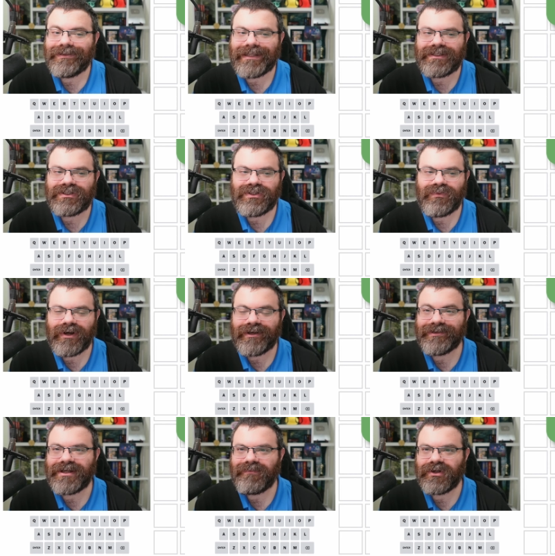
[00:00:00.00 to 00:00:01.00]
Let's do
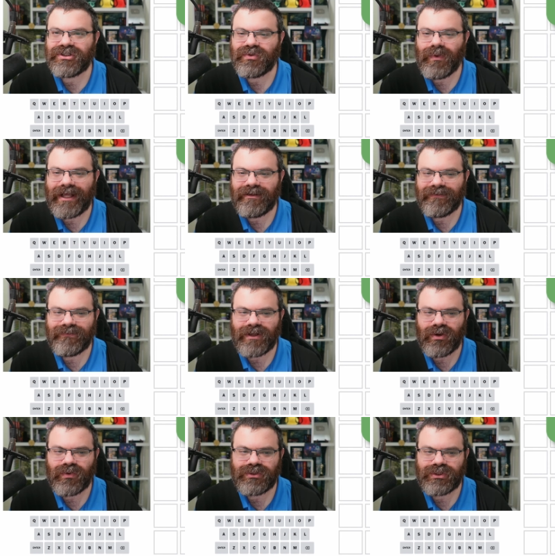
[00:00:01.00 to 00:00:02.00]
Wordle number
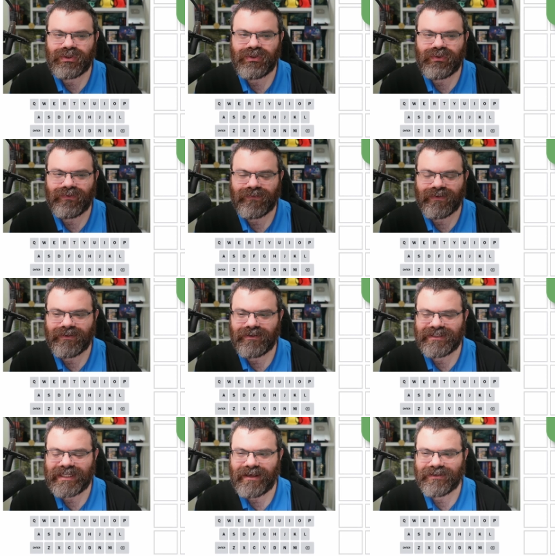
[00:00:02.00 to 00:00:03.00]
1202 for Thursday,